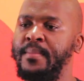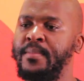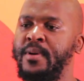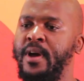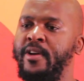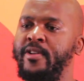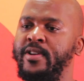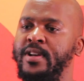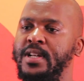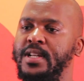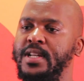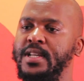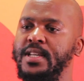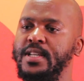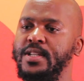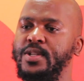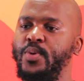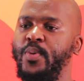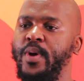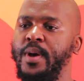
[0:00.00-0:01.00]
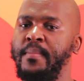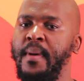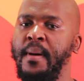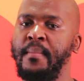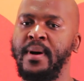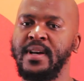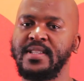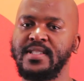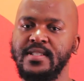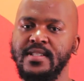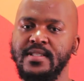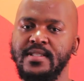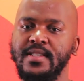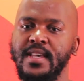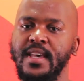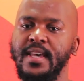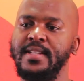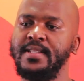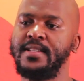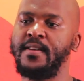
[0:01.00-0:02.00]
I'm currently doing my master's
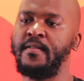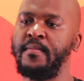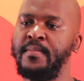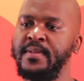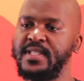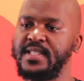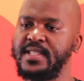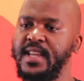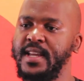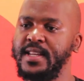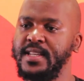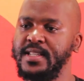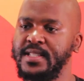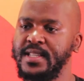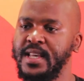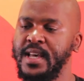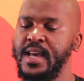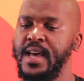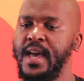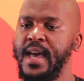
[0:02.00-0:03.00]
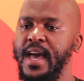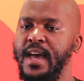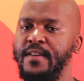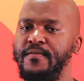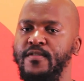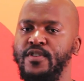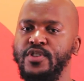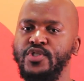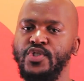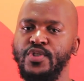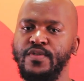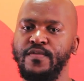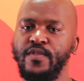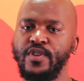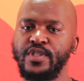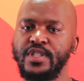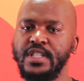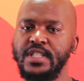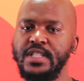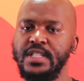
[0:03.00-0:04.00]
in development studies at Virtue
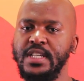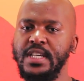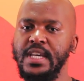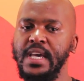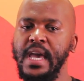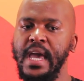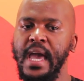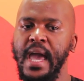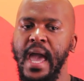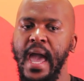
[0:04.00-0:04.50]
University,